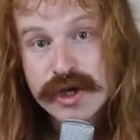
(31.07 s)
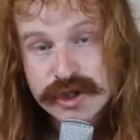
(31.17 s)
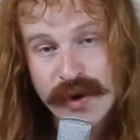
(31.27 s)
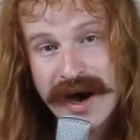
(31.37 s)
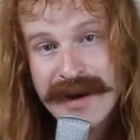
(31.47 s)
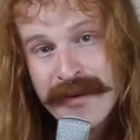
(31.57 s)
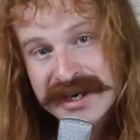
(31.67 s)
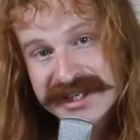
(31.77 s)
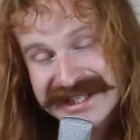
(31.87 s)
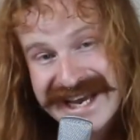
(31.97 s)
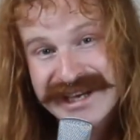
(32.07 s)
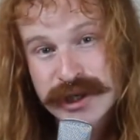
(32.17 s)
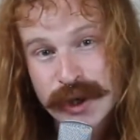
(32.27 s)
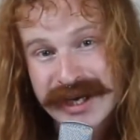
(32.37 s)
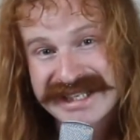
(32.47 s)
So I wanted to take a
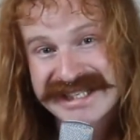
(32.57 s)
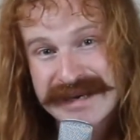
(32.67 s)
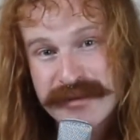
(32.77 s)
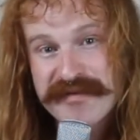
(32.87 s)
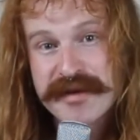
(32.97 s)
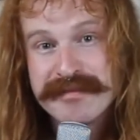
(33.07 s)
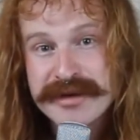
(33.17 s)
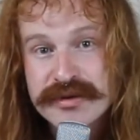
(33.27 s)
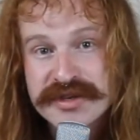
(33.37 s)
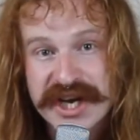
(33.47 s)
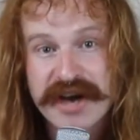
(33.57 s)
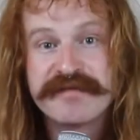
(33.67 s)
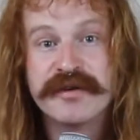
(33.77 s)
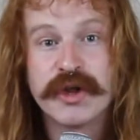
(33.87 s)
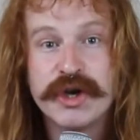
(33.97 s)
look at some of the music
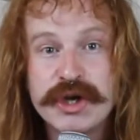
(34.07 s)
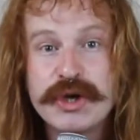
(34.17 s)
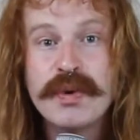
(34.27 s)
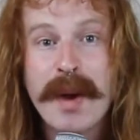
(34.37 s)
for the new